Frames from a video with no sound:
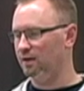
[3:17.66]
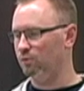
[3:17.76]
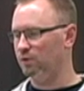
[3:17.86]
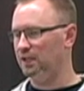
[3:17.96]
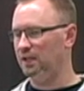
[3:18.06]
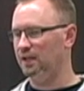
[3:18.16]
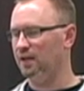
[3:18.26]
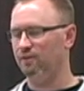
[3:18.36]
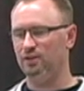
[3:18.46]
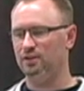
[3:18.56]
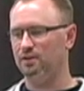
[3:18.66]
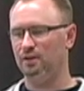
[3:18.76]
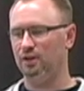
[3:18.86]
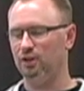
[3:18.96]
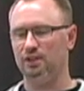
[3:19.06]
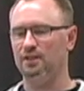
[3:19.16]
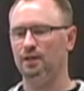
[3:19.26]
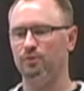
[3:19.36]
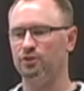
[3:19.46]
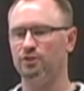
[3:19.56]
we have a good
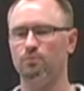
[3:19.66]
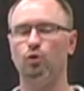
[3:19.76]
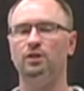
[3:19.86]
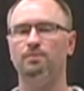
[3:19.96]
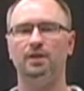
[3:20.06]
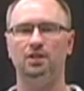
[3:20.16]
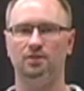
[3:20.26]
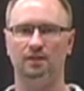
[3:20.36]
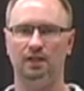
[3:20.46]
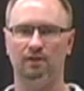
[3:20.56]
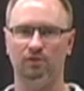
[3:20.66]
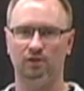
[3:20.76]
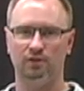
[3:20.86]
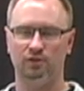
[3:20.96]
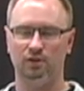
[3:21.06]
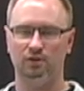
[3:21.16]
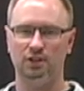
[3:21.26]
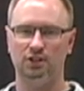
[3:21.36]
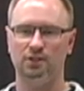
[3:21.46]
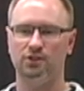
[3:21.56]
example is an pneumonia patient. They have a lot of
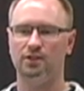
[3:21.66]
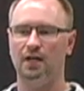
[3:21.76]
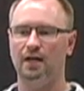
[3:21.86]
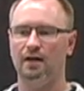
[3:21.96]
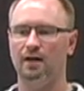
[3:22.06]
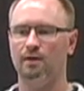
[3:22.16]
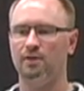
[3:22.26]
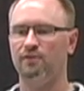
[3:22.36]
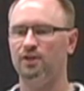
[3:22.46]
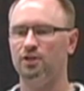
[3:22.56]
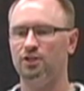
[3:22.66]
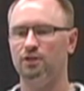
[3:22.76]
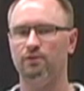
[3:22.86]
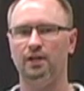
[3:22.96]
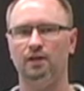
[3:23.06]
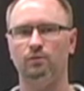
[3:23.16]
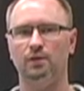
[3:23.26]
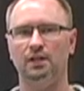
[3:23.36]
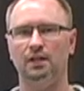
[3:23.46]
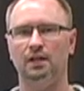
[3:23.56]
secretions. If they're deteriorating,
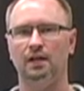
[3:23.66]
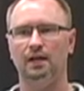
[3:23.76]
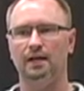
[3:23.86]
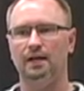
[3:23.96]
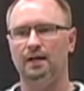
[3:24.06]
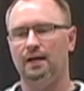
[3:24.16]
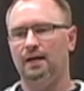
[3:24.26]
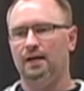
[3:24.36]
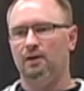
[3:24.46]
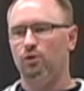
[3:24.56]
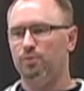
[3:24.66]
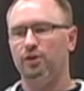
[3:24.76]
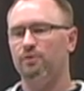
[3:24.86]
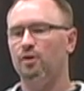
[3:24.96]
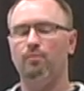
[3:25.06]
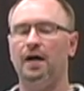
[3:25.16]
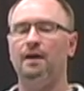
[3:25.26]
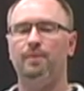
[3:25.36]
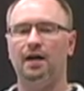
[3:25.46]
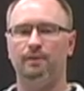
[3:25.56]
we'll put them on
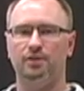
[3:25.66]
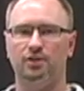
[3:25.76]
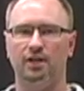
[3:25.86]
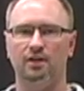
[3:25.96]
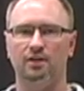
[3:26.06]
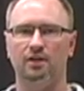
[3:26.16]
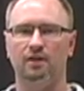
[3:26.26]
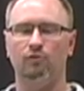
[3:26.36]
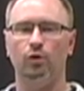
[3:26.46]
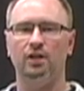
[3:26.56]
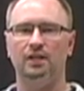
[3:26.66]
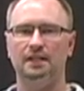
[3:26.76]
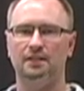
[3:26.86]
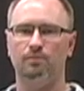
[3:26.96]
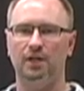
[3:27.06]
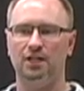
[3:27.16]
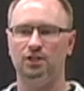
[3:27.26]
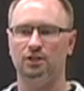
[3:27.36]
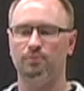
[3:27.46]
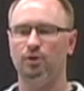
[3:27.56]
BiPAP to try to avoid
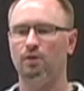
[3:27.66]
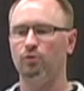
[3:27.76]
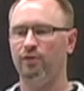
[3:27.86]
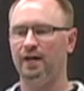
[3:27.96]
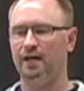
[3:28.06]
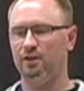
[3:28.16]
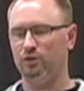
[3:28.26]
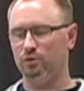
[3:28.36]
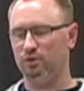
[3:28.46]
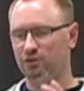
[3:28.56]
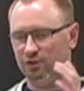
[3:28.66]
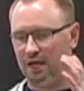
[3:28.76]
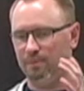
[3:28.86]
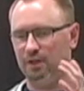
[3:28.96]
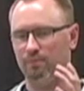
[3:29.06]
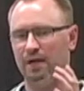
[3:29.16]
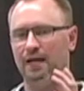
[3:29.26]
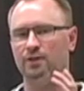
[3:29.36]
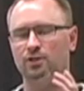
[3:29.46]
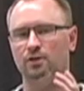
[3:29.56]
intubation. The problem with that is we're strapping a
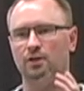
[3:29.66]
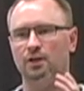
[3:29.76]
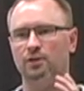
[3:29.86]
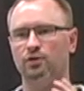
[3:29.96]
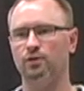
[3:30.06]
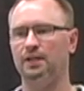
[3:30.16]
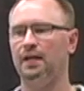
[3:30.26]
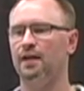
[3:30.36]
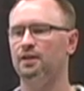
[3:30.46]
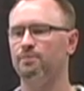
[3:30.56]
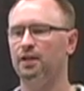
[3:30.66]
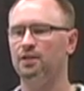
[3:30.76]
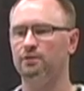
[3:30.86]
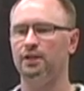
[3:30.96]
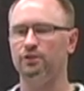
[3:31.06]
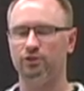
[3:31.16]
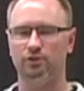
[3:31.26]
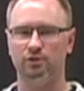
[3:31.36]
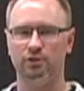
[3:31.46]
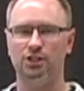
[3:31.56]
mask on so they can't expectorate their
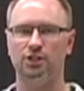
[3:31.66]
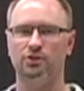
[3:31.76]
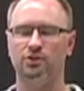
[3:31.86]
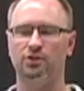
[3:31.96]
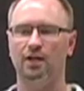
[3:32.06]
secretions,